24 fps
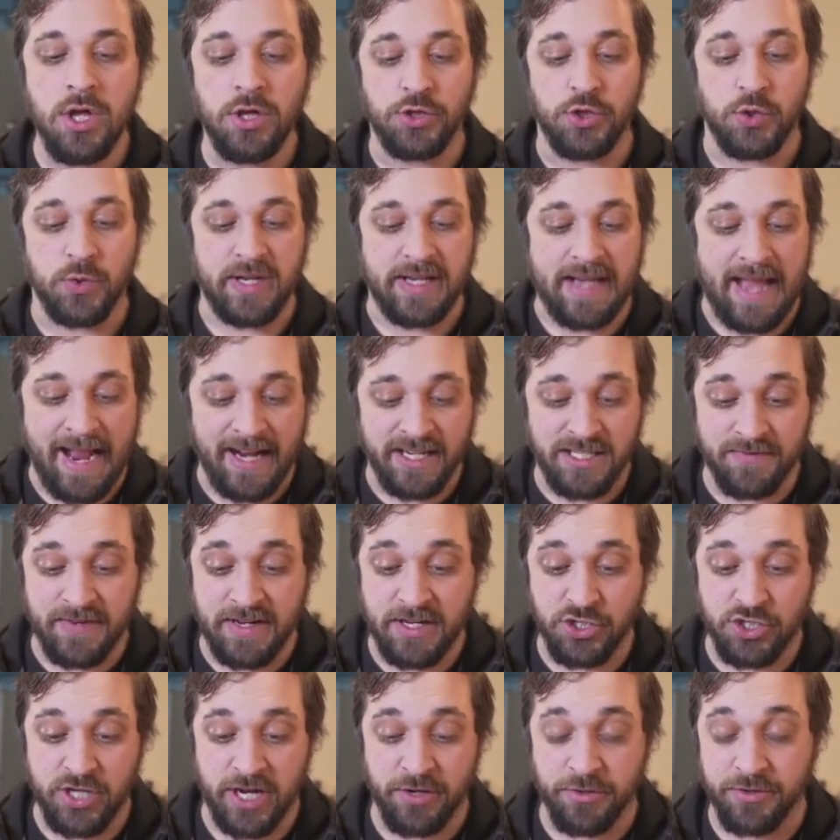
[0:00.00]
you can
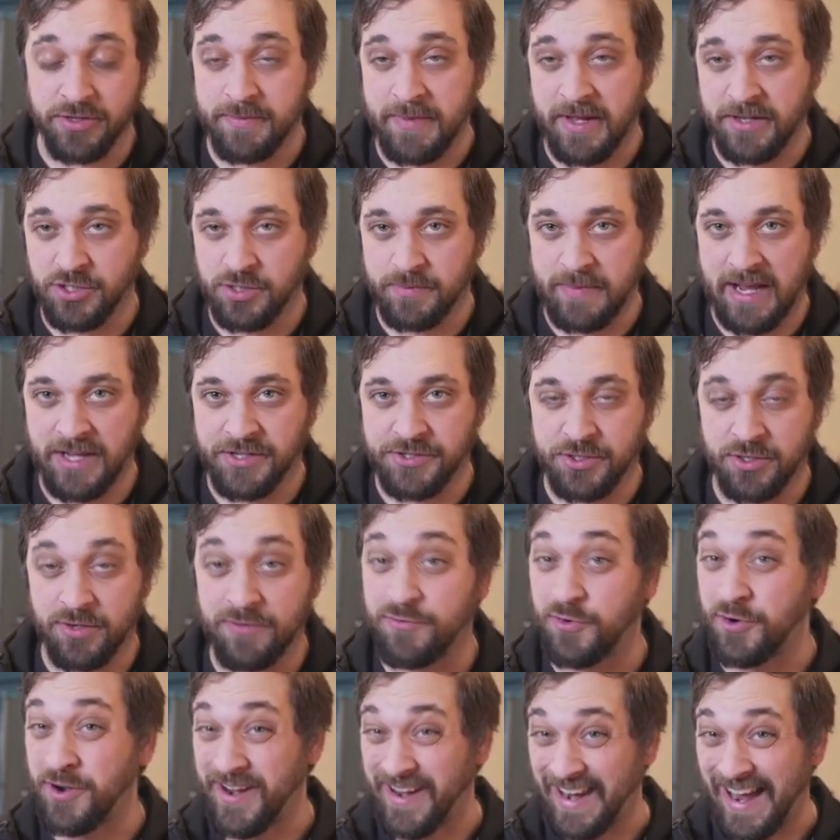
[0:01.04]
activate Chainer Dimension Master
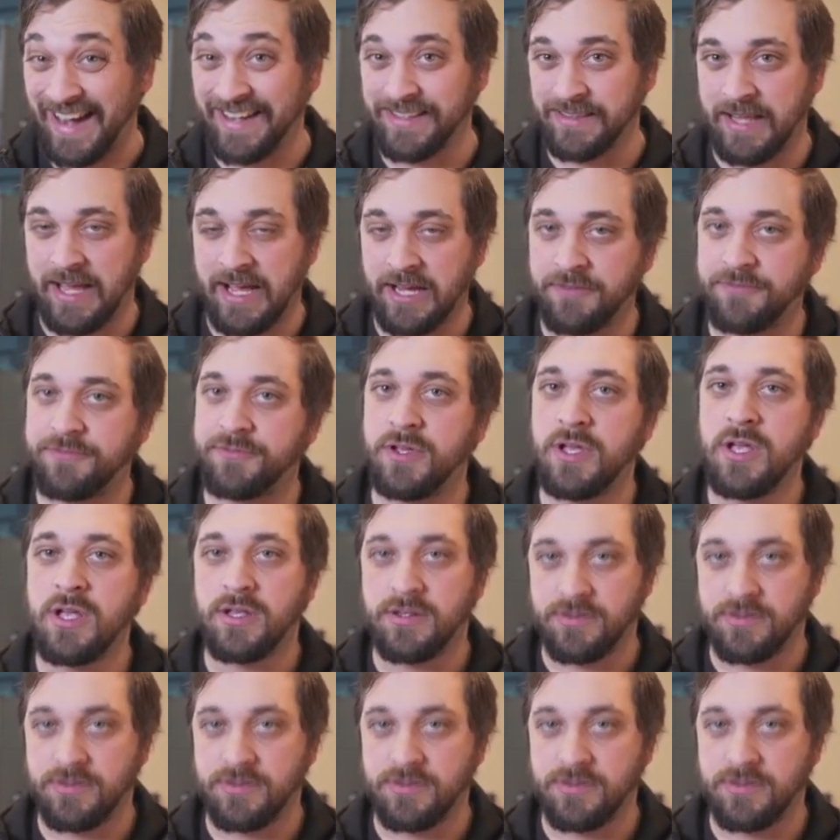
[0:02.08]
for 9 life,